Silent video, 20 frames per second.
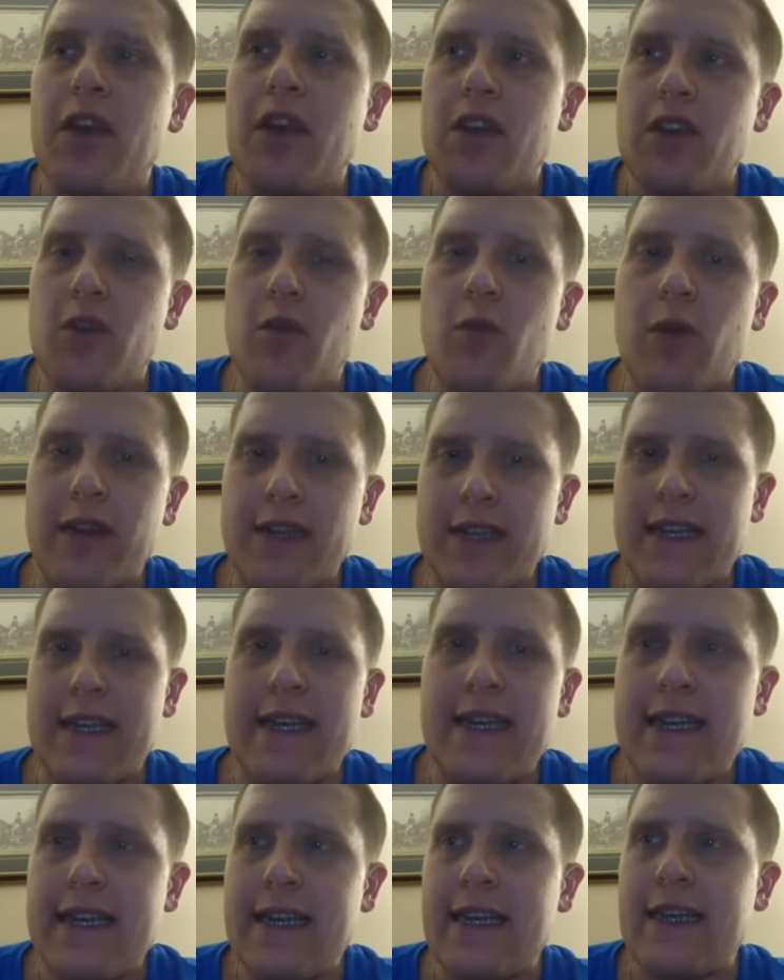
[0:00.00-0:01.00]
You want to
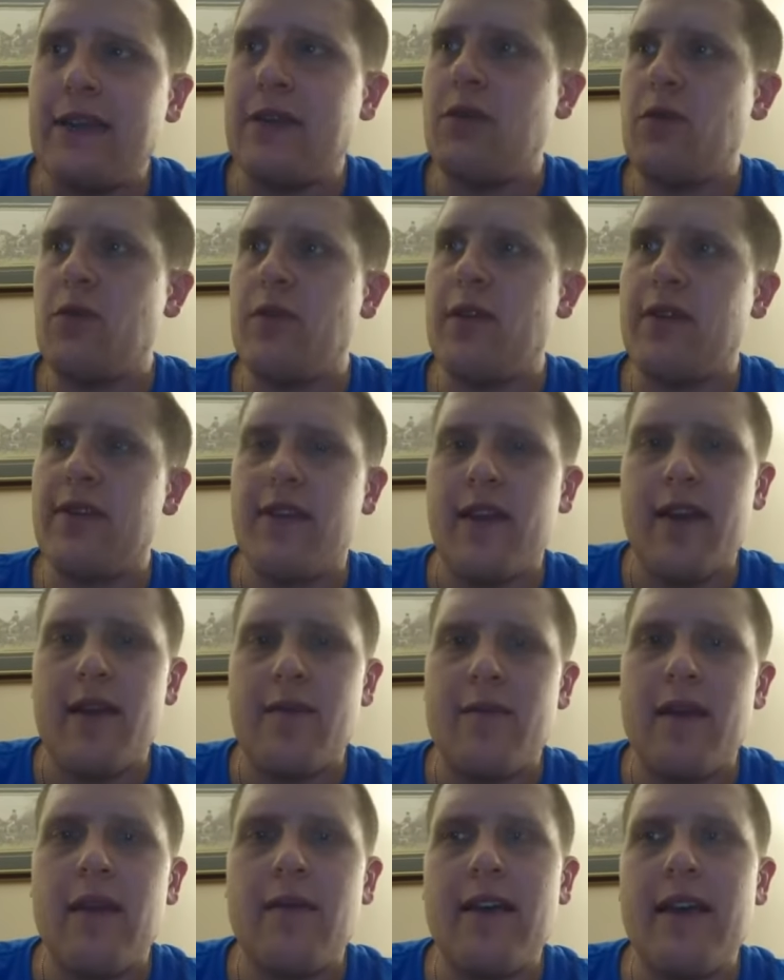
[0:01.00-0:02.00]
eat it with
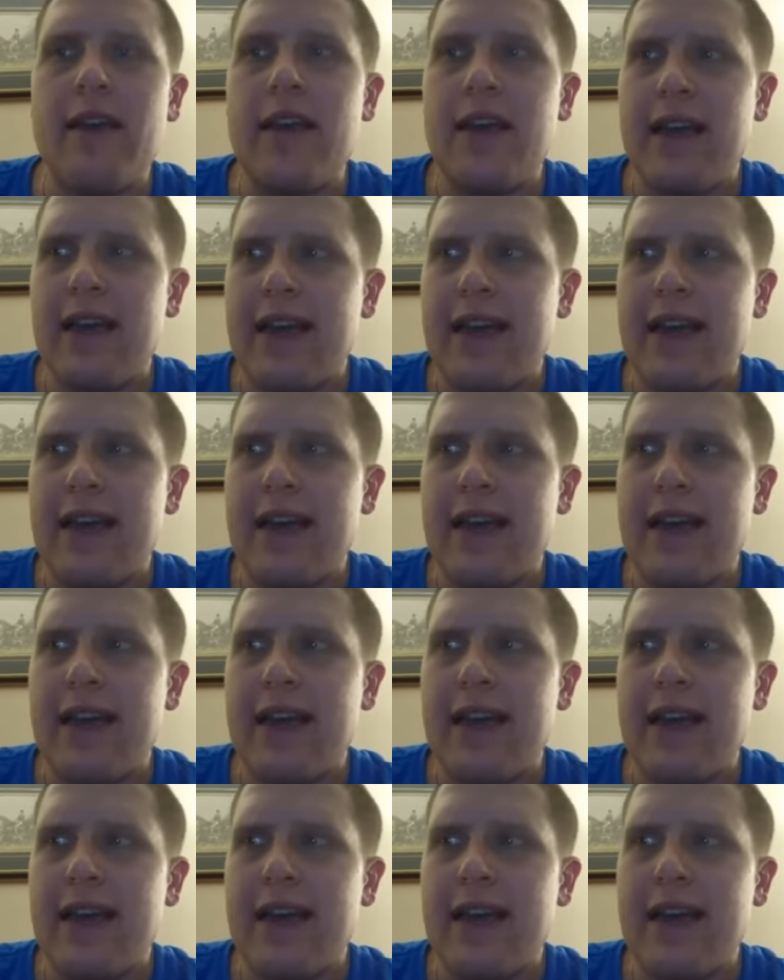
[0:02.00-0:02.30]
maybe,